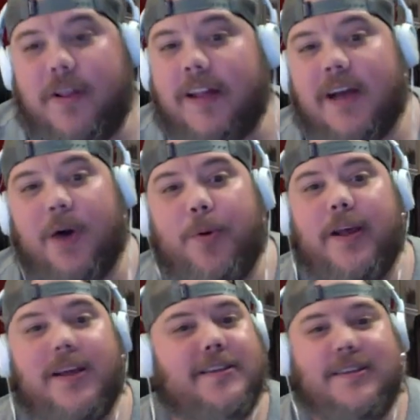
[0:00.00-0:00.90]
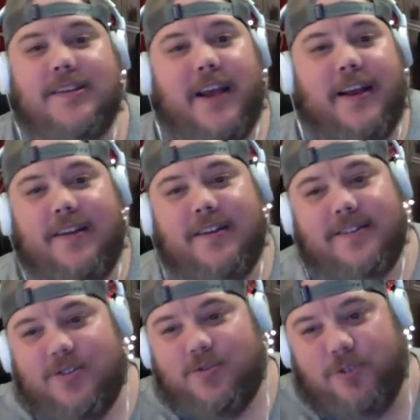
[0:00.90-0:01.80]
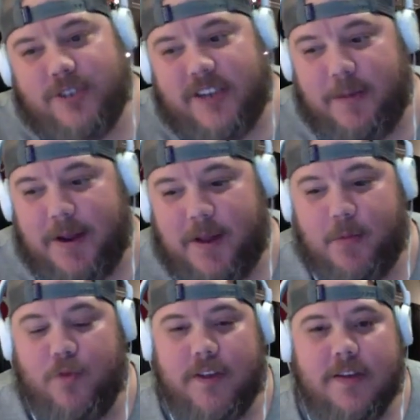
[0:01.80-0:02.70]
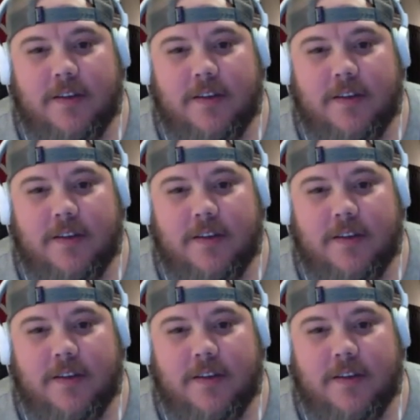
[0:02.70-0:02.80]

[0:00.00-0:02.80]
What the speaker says: how it is. It's like, dude, you see him in the movie?